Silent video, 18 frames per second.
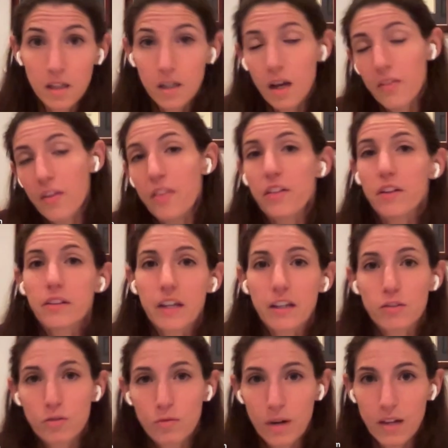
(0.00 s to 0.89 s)
And then the
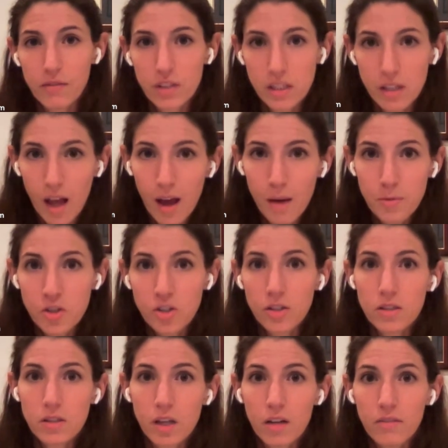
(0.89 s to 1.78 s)
landlord would have these
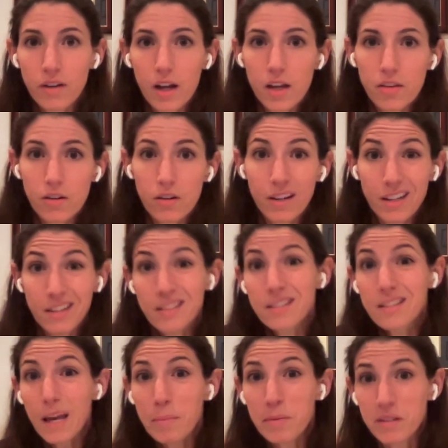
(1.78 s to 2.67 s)
options of either
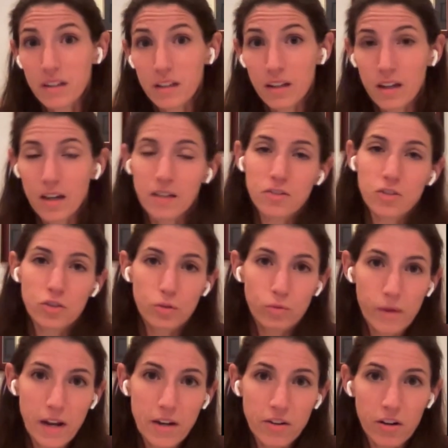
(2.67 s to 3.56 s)
accept it as
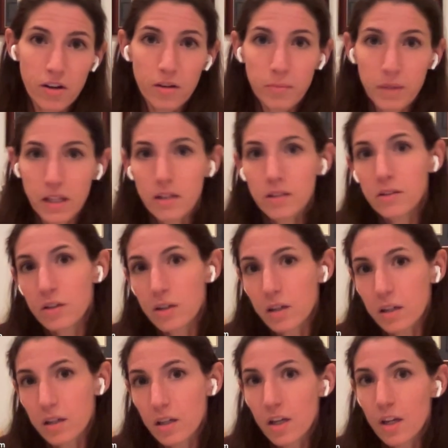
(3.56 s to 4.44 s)
surrender and be like, look,